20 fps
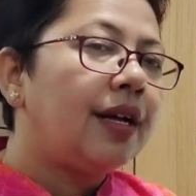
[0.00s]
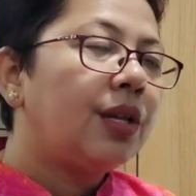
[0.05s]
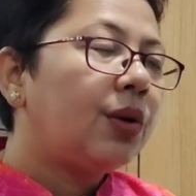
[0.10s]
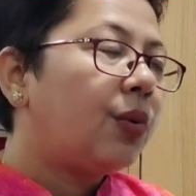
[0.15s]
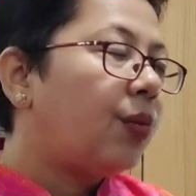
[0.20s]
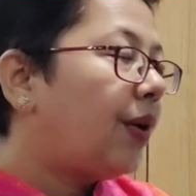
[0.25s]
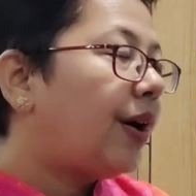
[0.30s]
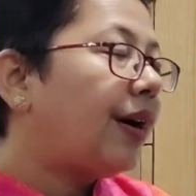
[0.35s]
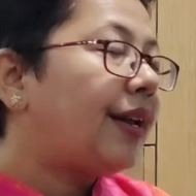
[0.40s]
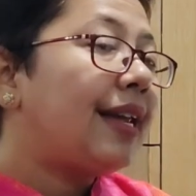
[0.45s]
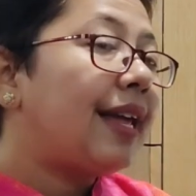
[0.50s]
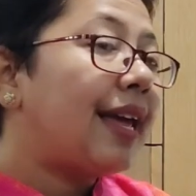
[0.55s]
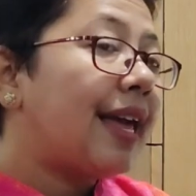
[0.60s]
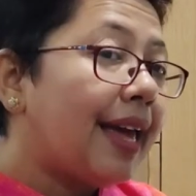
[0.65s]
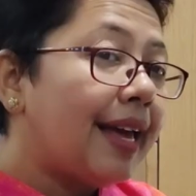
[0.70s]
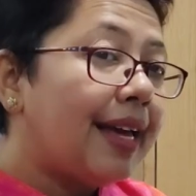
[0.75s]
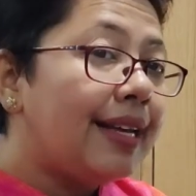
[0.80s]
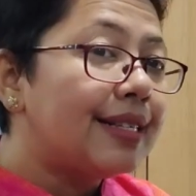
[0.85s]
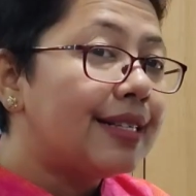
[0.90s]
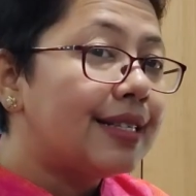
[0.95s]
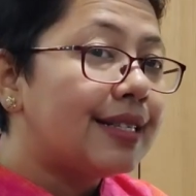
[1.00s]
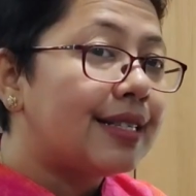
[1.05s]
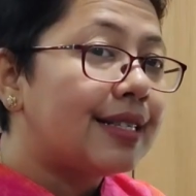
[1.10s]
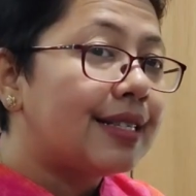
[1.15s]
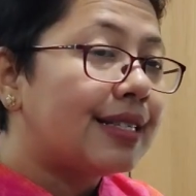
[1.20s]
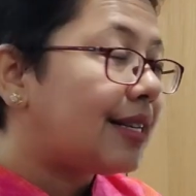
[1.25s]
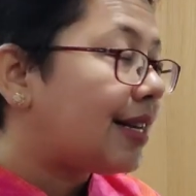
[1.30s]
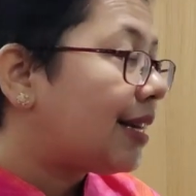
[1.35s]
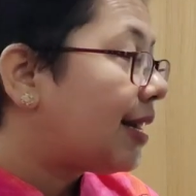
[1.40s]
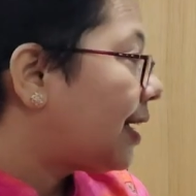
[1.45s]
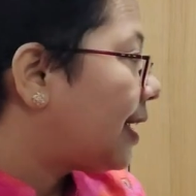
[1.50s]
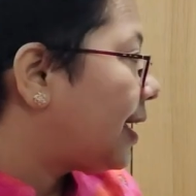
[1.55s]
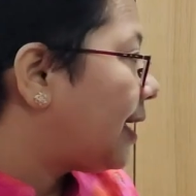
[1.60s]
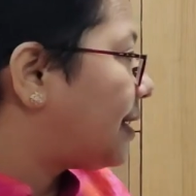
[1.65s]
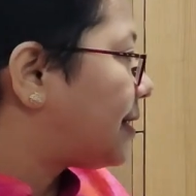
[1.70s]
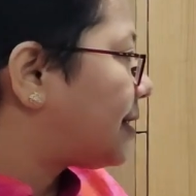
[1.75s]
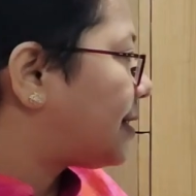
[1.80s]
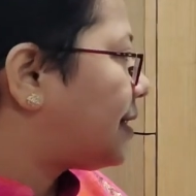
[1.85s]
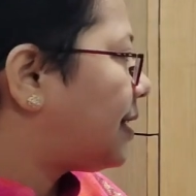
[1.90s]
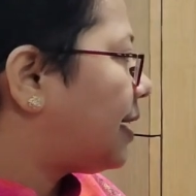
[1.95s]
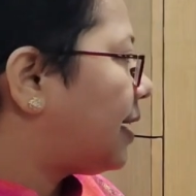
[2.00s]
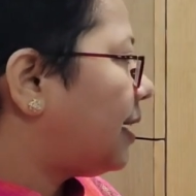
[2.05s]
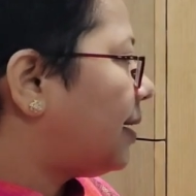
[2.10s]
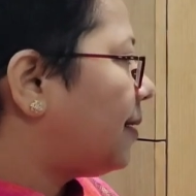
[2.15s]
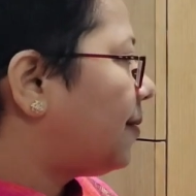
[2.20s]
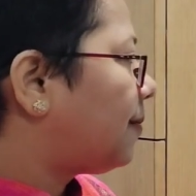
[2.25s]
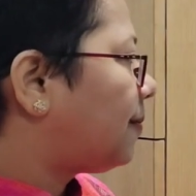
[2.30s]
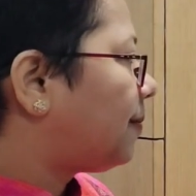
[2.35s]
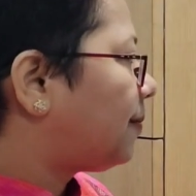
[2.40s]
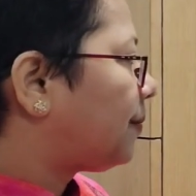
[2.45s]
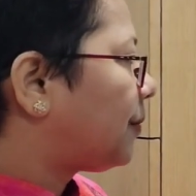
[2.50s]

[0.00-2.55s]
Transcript: The word is the